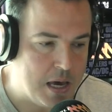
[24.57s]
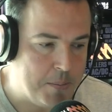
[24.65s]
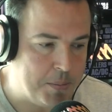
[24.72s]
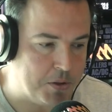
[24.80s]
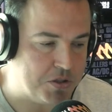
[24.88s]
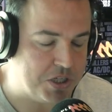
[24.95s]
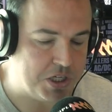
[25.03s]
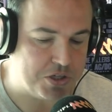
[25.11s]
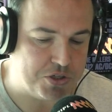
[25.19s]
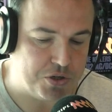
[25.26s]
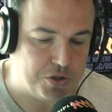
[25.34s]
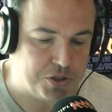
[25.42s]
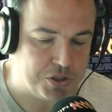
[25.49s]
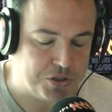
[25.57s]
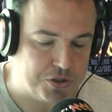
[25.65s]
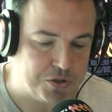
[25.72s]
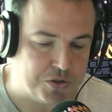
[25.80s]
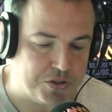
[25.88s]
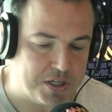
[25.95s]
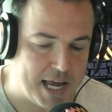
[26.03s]
But he'll see a surgeon as
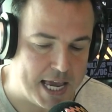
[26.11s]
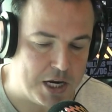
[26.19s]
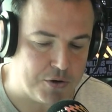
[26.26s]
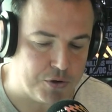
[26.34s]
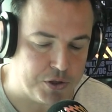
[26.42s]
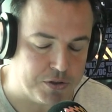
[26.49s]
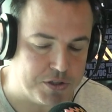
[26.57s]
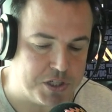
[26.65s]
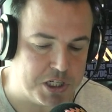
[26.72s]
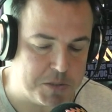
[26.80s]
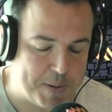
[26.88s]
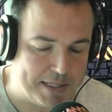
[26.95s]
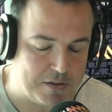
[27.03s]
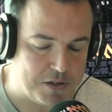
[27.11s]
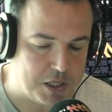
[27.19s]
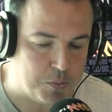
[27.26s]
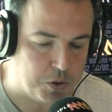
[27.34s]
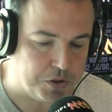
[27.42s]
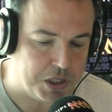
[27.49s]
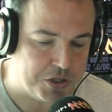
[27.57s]
soon as today, Kruger, and it's expected that he
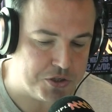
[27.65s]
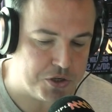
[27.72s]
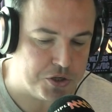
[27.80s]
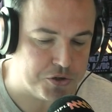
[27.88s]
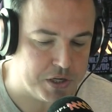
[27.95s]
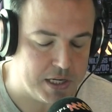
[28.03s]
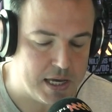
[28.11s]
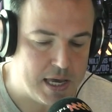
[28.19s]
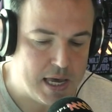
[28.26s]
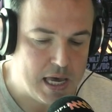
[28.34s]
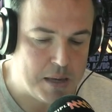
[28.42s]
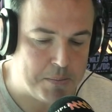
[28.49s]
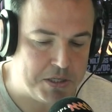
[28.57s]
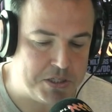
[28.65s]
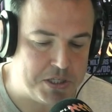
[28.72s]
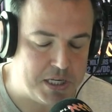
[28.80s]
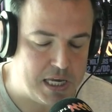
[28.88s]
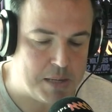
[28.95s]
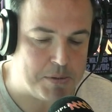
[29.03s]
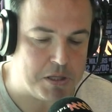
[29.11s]
will need surgery and miss the
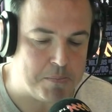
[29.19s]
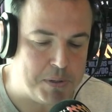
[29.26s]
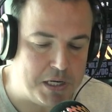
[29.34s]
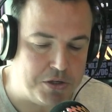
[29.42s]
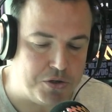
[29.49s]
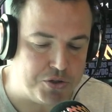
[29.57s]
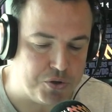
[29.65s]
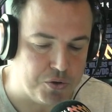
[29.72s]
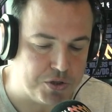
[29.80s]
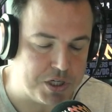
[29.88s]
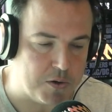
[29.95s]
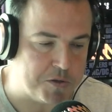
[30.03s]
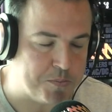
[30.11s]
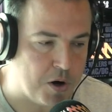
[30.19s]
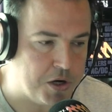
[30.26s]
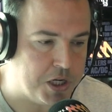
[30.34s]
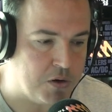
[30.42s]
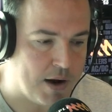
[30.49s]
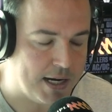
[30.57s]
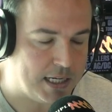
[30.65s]
year. But the big news also is
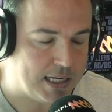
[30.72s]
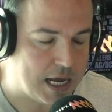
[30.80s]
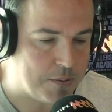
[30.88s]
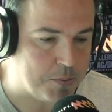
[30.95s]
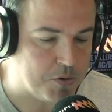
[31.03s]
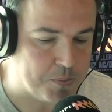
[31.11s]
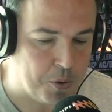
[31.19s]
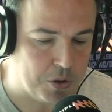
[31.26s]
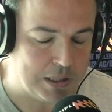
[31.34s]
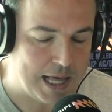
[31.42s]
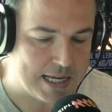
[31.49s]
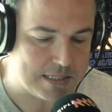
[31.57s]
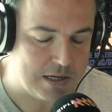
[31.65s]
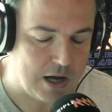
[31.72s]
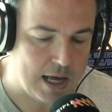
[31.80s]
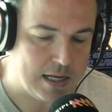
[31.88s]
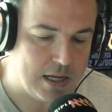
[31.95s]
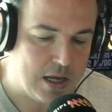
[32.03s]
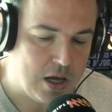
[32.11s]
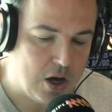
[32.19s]
Brodie Grundy. Now, we reported last night
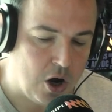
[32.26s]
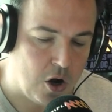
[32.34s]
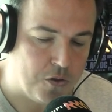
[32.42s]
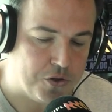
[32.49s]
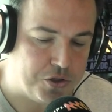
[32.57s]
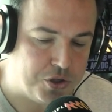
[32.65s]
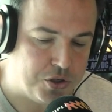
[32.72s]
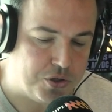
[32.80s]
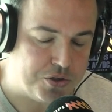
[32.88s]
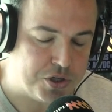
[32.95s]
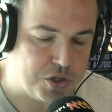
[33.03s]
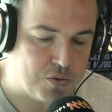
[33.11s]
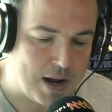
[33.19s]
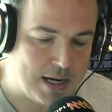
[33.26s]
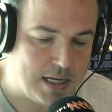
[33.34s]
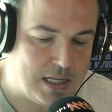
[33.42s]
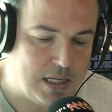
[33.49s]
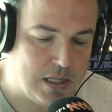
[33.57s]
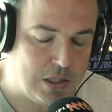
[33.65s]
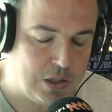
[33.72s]
on the news that
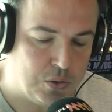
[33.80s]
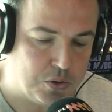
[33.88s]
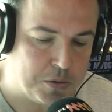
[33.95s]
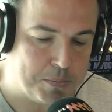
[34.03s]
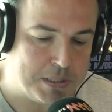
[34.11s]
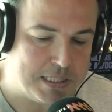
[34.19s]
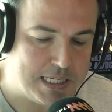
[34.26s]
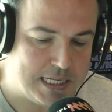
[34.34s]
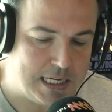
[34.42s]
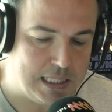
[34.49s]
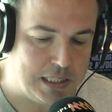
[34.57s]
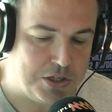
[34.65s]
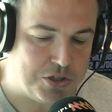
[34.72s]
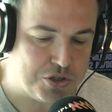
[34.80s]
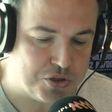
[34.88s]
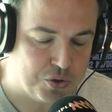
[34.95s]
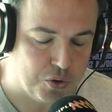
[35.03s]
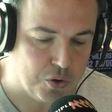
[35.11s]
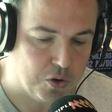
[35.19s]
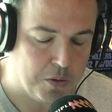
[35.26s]
Grundy looked particularly
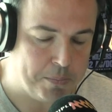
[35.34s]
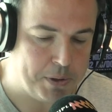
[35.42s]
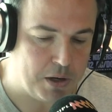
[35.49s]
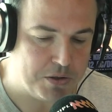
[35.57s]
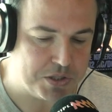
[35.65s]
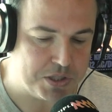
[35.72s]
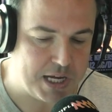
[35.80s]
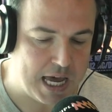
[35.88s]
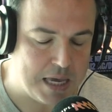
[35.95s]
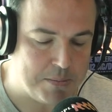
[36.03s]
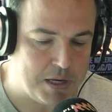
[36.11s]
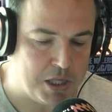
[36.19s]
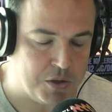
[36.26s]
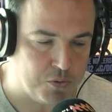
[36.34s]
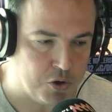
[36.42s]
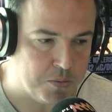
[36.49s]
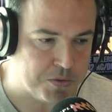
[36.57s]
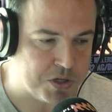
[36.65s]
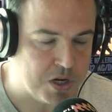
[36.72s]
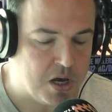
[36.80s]
sore post-game in the
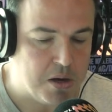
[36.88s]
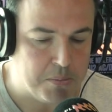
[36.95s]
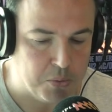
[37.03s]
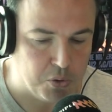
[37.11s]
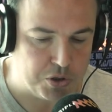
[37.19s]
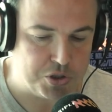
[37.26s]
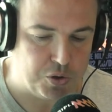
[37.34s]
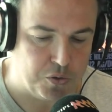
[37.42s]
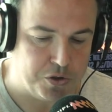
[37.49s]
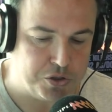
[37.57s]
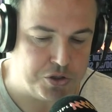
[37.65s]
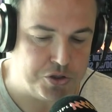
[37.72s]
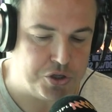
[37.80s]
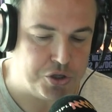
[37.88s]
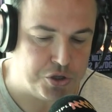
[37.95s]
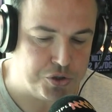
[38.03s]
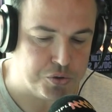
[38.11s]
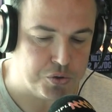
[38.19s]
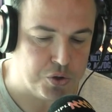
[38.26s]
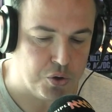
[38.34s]
rooms, more sore than just your
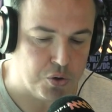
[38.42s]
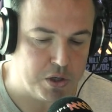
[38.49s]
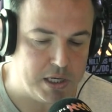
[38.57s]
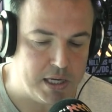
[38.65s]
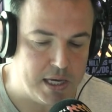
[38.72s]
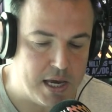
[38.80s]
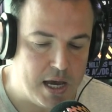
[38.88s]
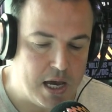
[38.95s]
usual corky.